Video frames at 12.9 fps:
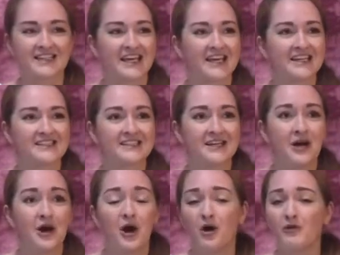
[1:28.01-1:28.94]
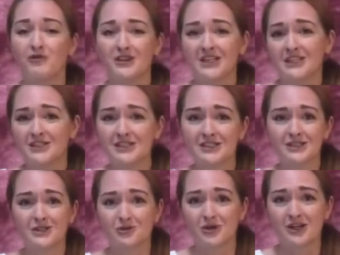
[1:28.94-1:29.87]
and hopefully just
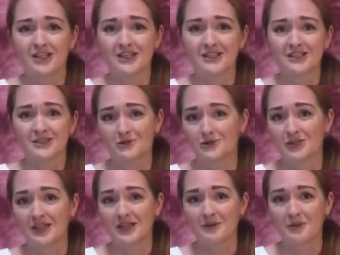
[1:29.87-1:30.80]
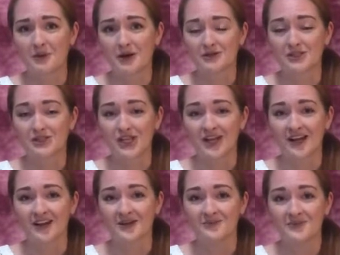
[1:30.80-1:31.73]
enjoy the story that I'm about to share.